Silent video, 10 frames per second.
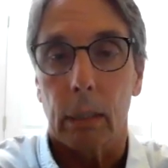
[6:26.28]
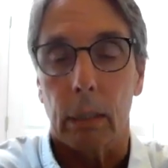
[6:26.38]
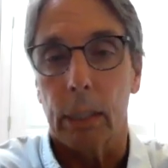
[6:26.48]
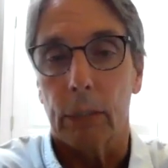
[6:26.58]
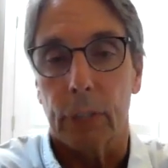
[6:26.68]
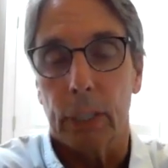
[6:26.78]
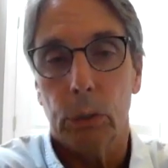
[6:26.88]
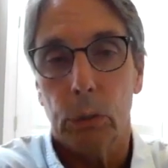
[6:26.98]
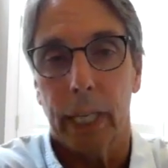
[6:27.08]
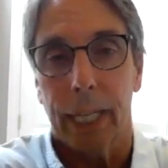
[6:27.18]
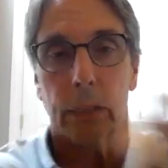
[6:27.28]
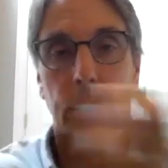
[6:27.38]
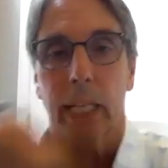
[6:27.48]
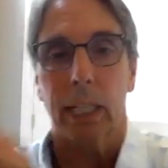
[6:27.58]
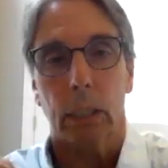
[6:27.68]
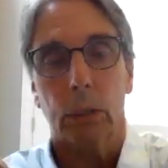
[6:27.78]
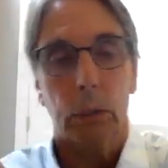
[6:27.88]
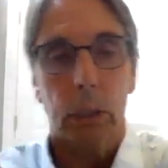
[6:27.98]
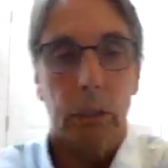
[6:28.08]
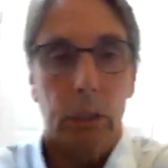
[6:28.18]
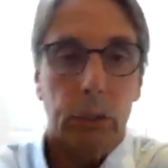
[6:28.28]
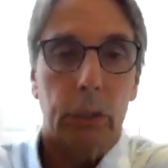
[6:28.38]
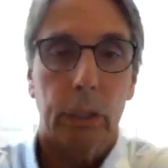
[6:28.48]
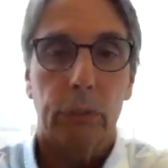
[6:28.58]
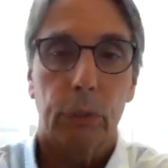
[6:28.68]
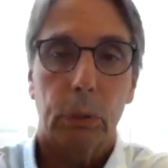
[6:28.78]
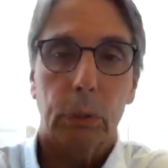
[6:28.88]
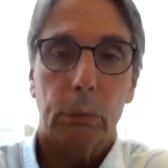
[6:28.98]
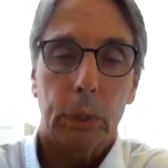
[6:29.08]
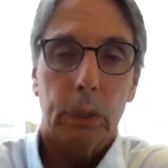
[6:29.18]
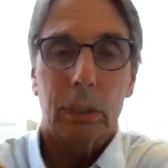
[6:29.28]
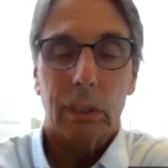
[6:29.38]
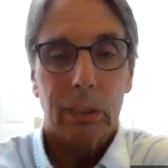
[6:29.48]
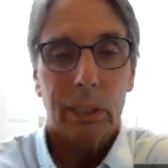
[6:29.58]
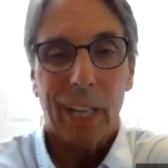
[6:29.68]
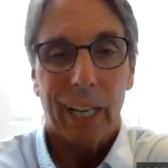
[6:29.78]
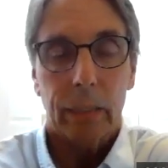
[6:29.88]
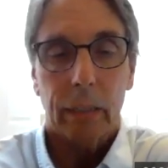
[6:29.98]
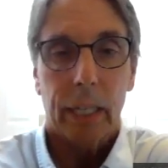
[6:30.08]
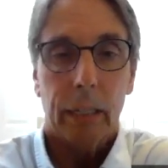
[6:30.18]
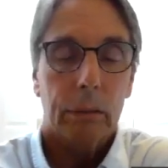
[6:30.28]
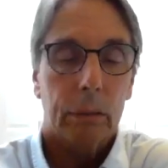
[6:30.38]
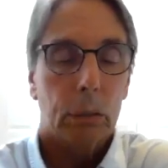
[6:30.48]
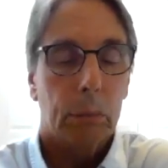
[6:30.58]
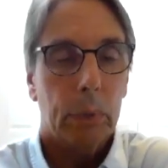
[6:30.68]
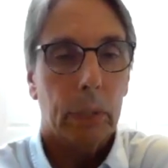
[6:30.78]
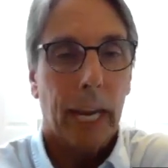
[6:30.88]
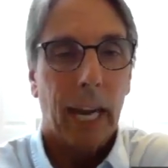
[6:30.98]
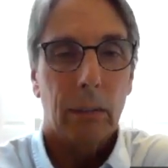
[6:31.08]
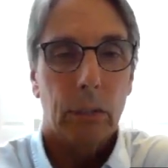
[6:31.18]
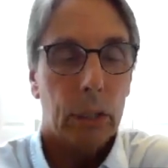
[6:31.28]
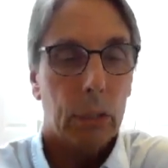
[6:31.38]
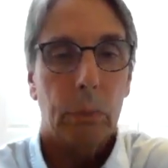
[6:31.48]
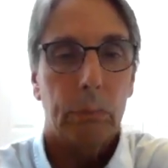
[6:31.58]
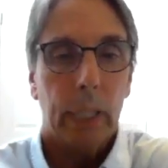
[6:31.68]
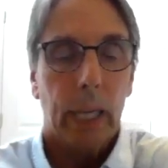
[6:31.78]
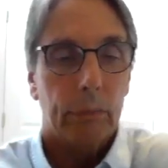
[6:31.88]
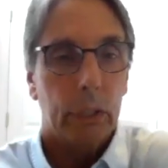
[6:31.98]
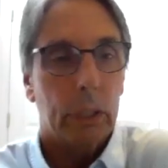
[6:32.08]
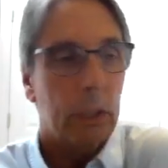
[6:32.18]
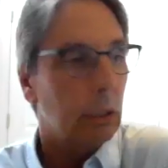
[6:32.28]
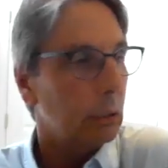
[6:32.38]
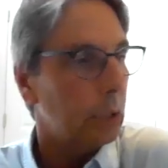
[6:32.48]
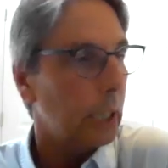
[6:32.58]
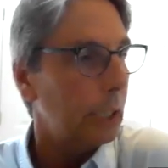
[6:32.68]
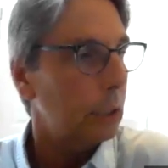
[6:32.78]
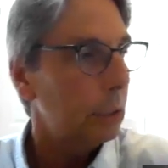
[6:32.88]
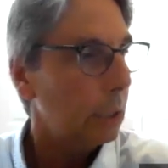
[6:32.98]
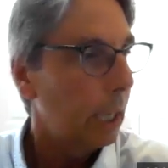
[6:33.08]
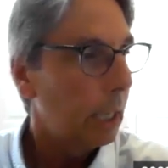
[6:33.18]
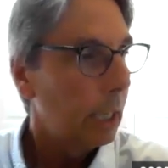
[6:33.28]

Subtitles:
And if I do get sick, it's usually a little sniffle, which I attribute to allergies when we have the seasonal changes.